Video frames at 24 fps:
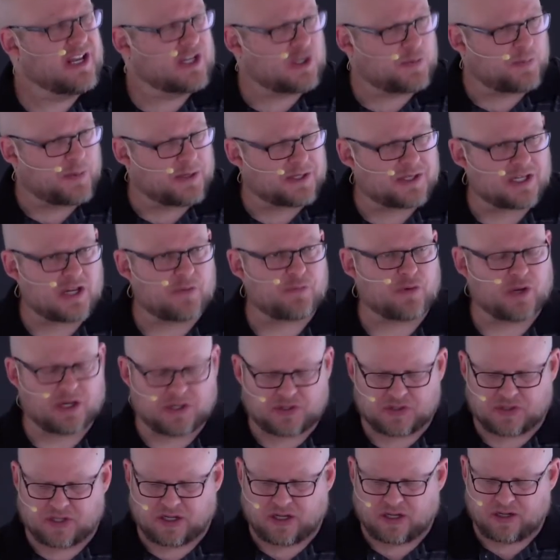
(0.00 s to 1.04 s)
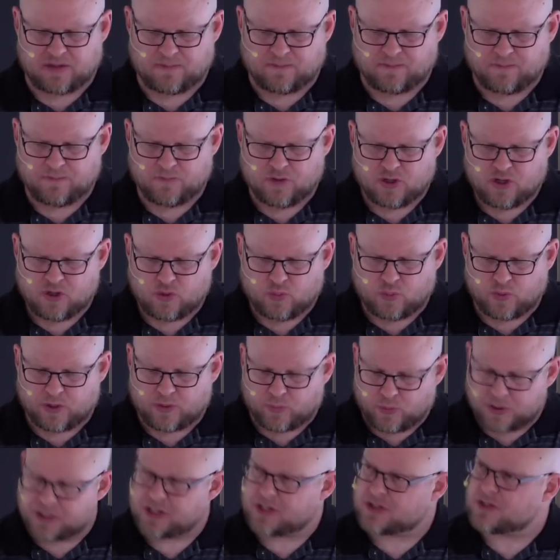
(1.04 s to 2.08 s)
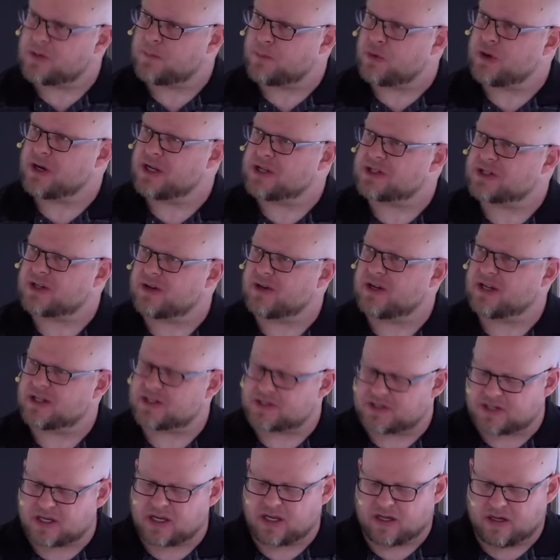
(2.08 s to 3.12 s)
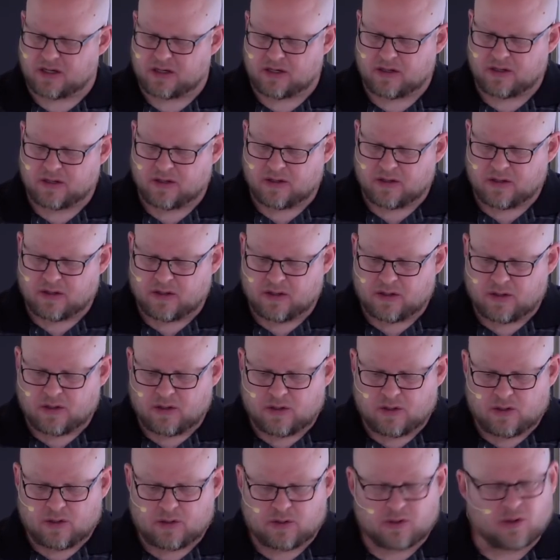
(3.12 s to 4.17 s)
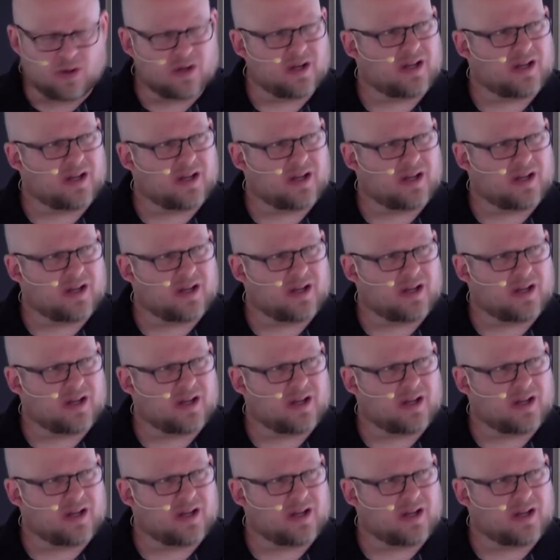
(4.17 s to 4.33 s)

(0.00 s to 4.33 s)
specific sin, which is a pretty serious sin, no,